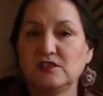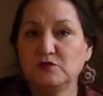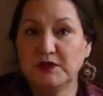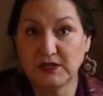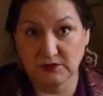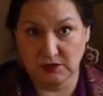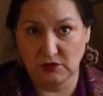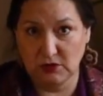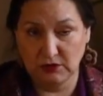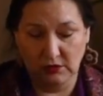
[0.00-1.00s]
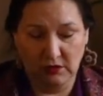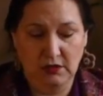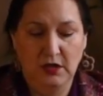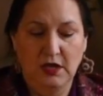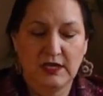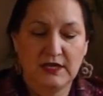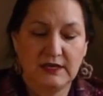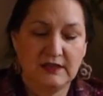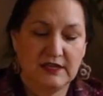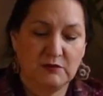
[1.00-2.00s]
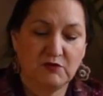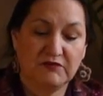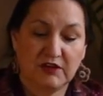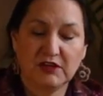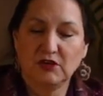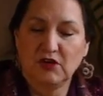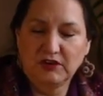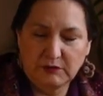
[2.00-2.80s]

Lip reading: 2 meters long. They were very long.